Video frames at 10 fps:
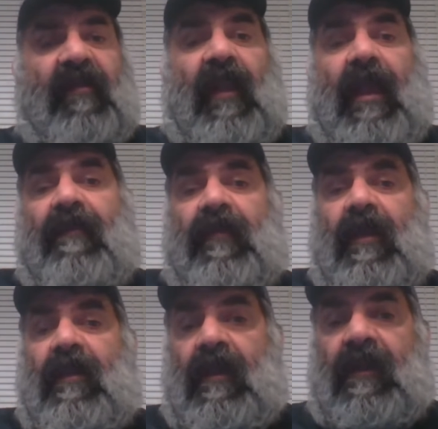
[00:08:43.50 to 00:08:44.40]
that
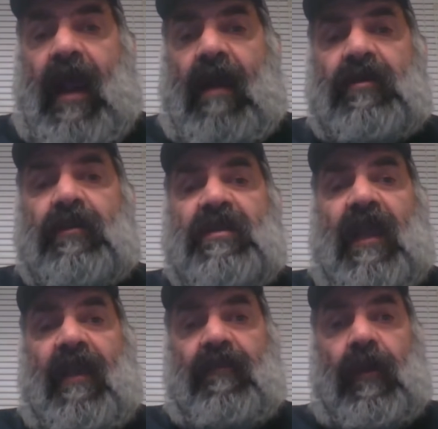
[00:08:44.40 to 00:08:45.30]
slaves that the Irish were
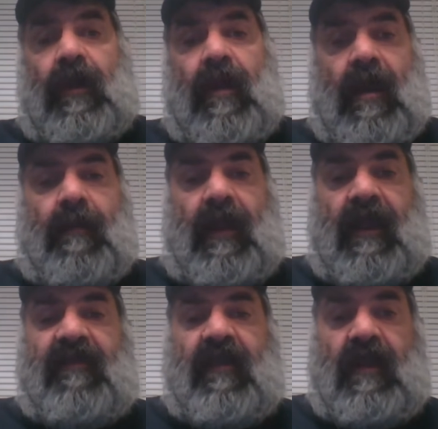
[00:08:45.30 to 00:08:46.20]
slaves were in a, in a
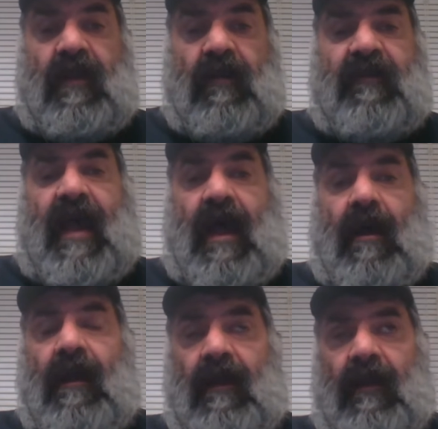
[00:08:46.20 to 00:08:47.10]
place in a little
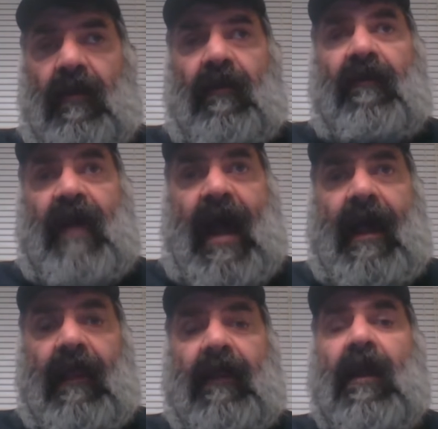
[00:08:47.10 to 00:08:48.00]
town in a little
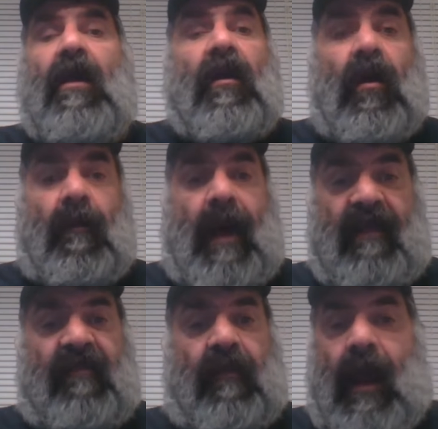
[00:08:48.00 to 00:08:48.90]
island called
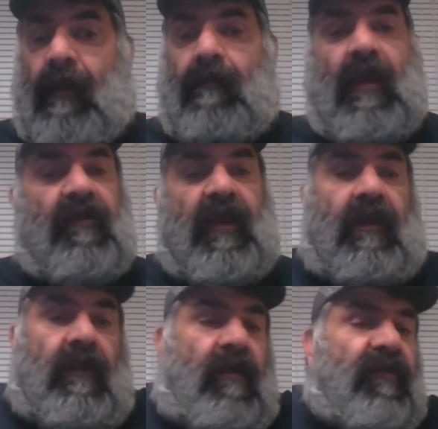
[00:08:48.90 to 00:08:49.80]
Montserrat. That was
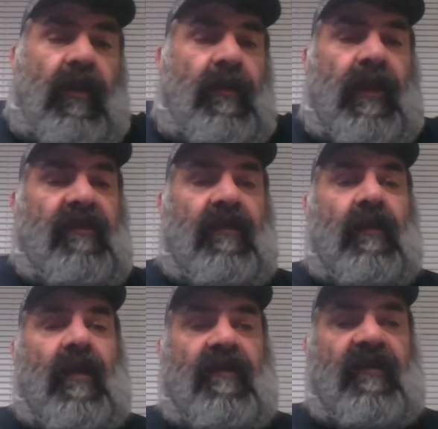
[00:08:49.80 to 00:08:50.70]
it. That was the only place
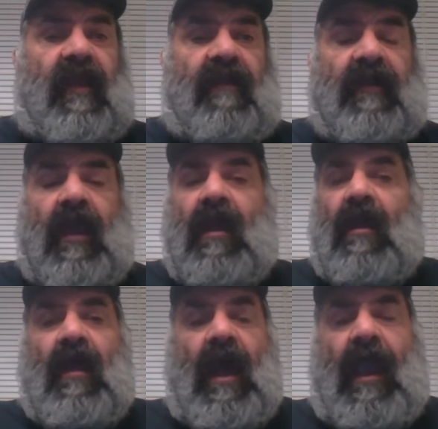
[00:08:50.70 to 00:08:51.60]
that they were ever slaves,
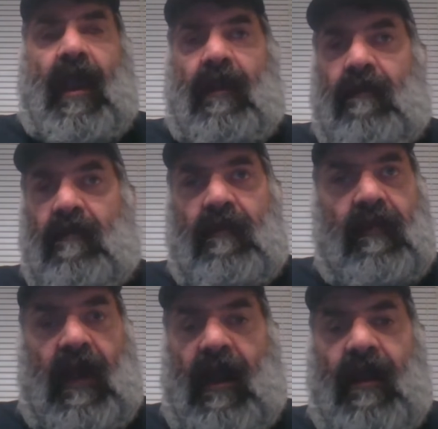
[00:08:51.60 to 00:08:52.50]
and
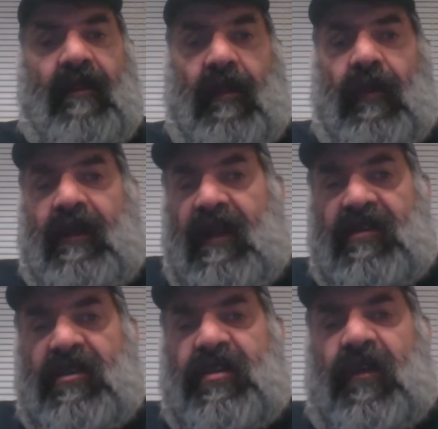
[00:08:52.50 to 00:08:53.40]
they were
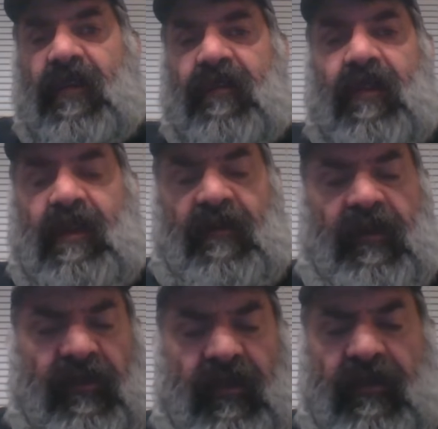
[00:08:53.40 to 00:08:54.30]
indentured servants. The
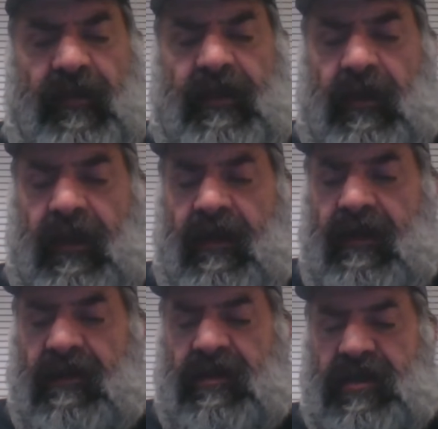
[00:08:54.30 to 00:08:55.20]
differences between an
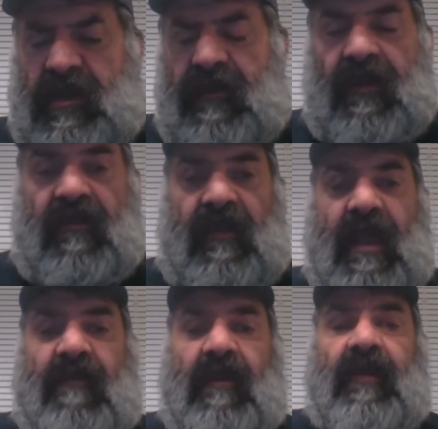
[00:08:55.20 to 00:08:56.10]
indentured servant and a
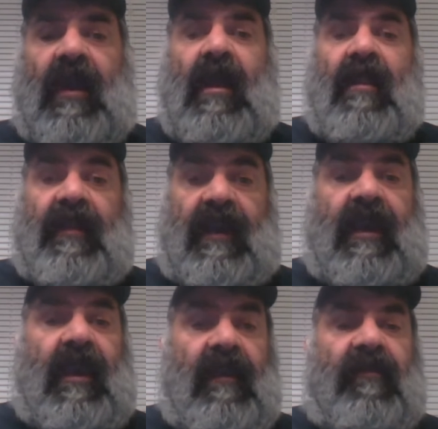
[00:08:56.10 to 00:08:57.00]
slave is the
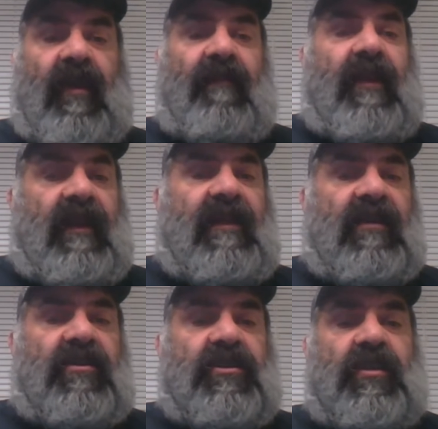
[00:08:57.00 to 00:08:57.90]
kids of an
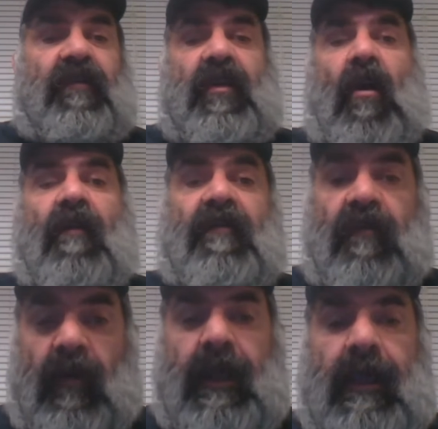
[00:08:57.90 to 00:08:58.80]
indentured servant are
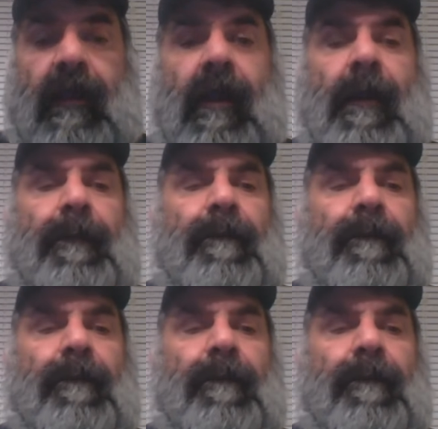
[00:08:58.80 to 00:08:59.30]
free.